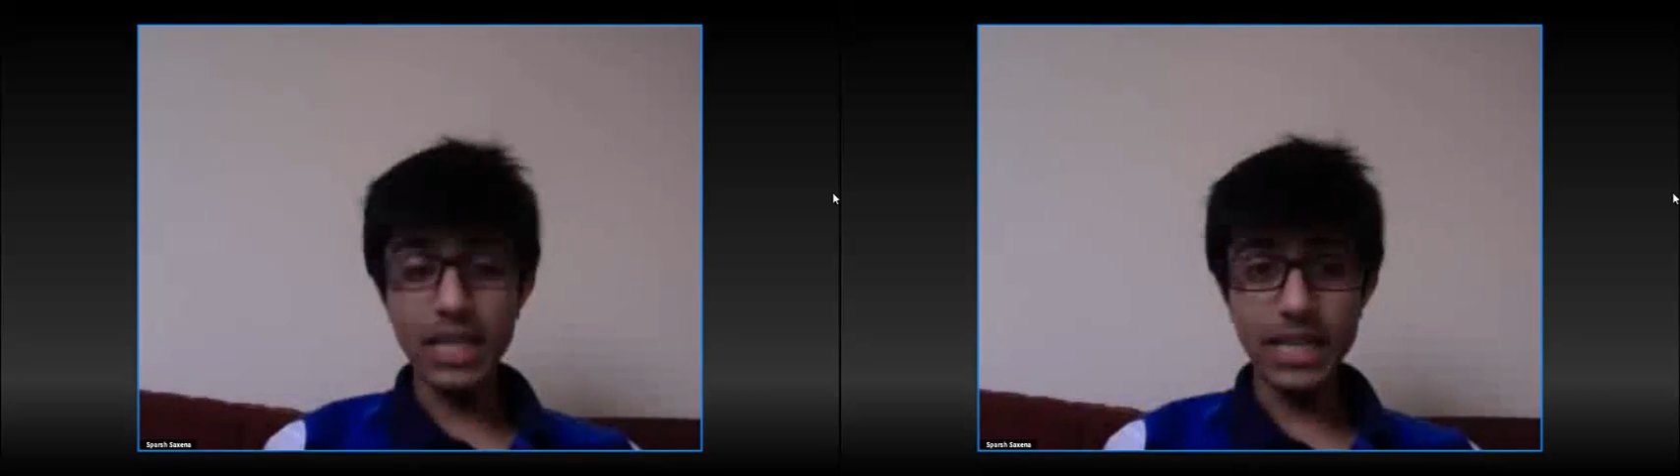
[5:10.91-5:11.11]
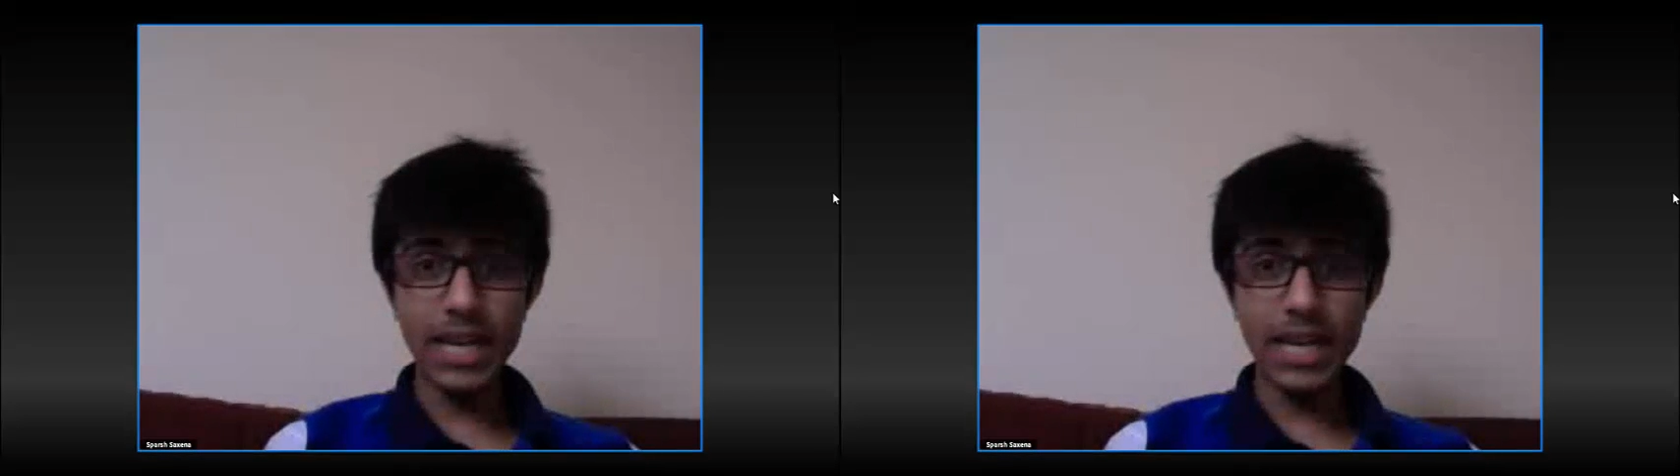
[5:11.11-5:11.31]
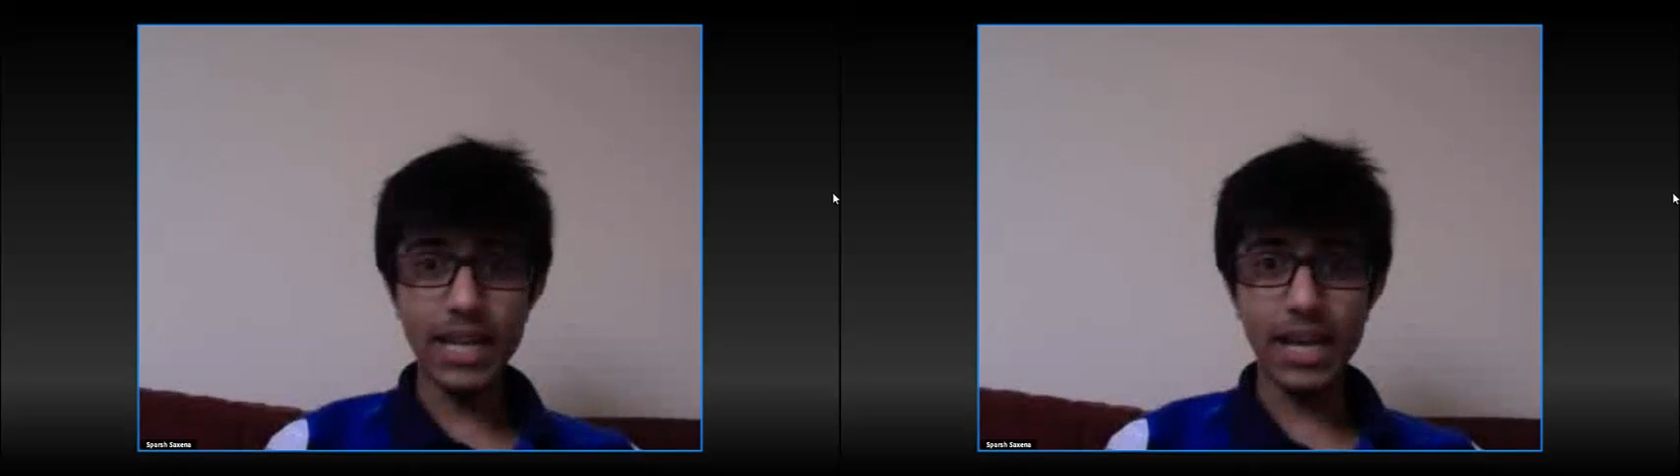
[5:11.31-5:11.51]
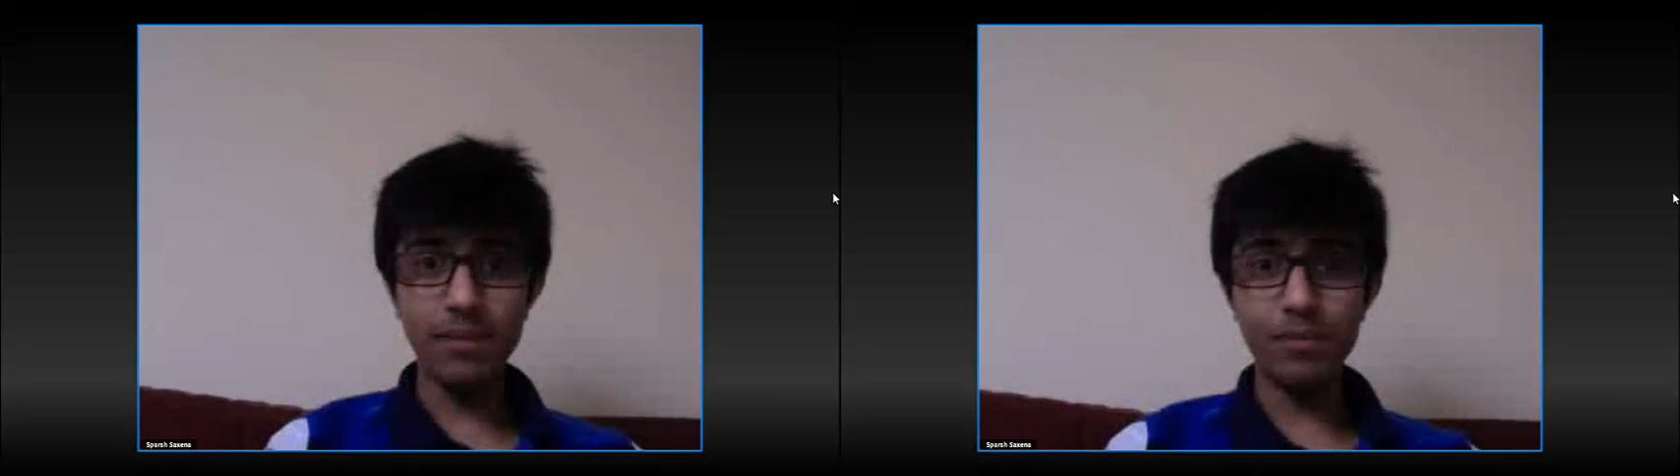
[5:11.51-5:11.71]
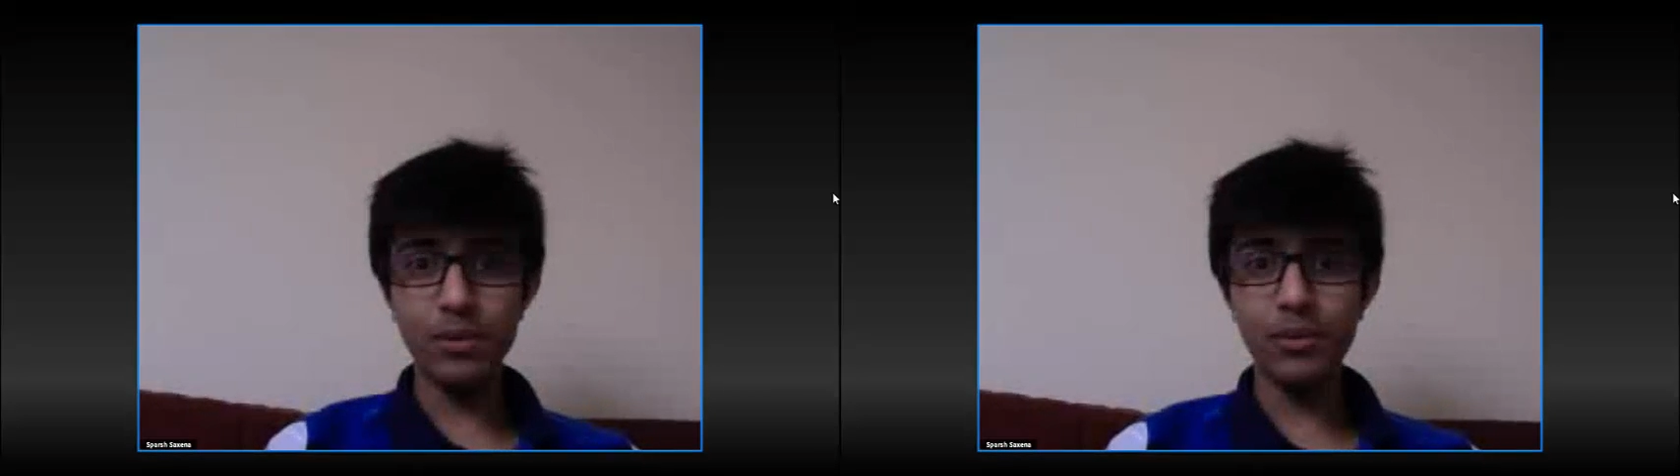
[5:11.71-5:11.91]
great help
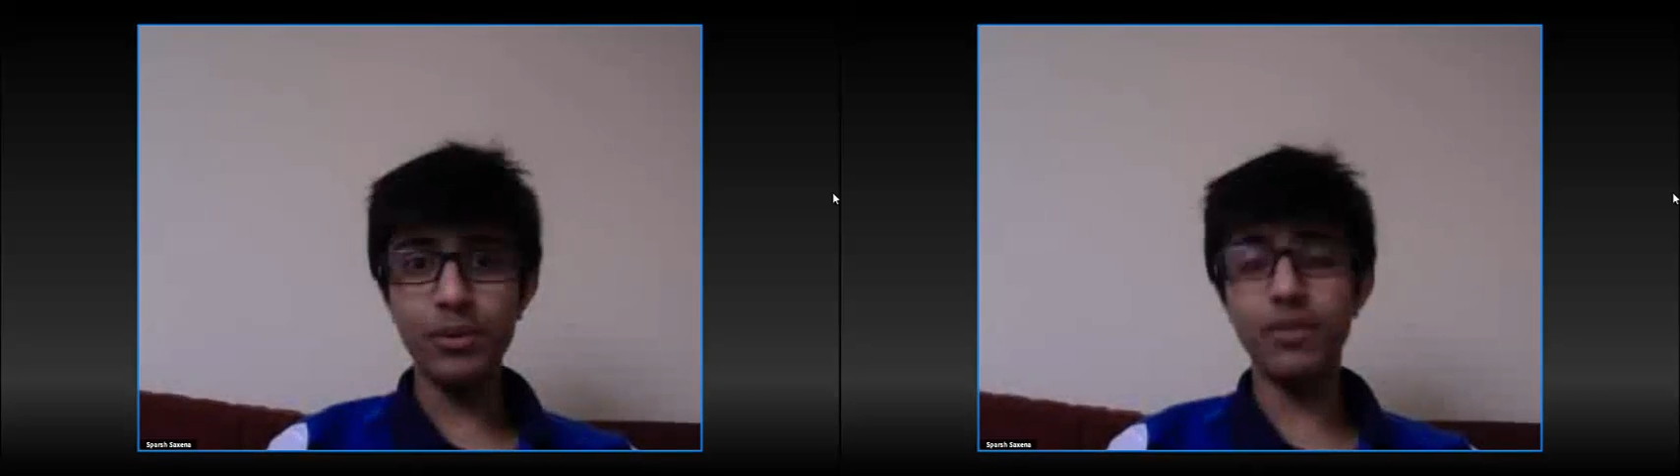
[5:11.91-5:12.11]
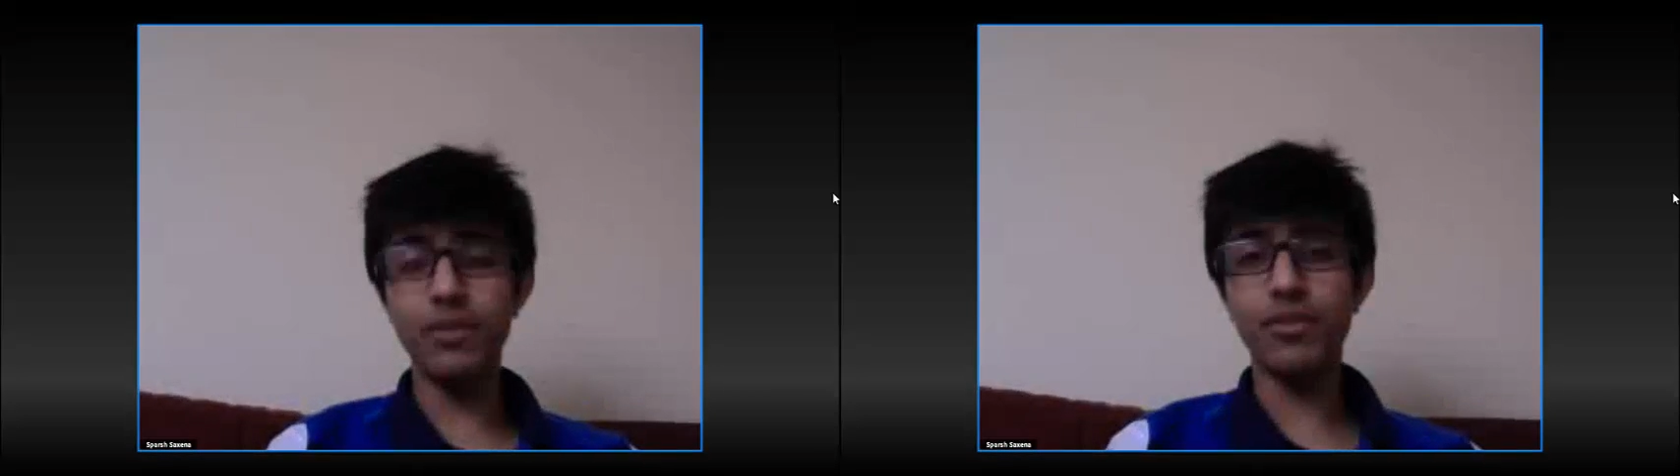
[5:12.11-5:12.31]
too, you know,